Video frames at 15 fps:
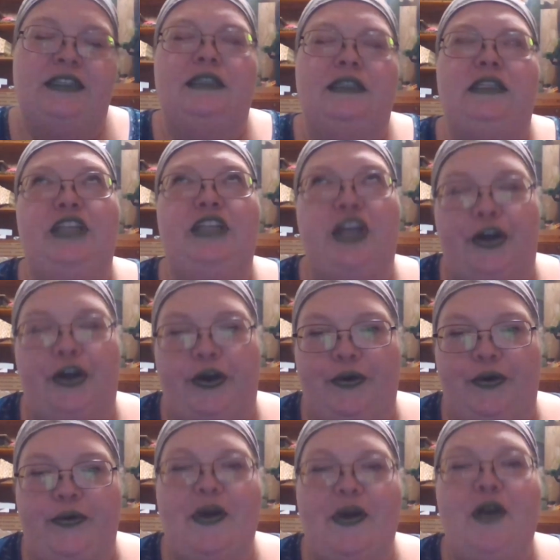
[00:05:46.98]

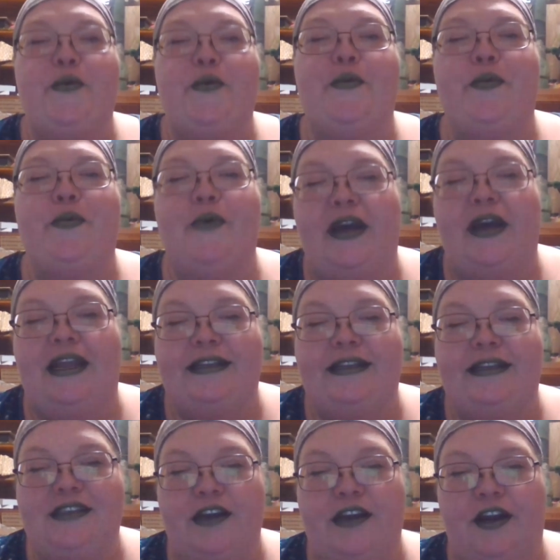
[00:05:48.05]
No, what is the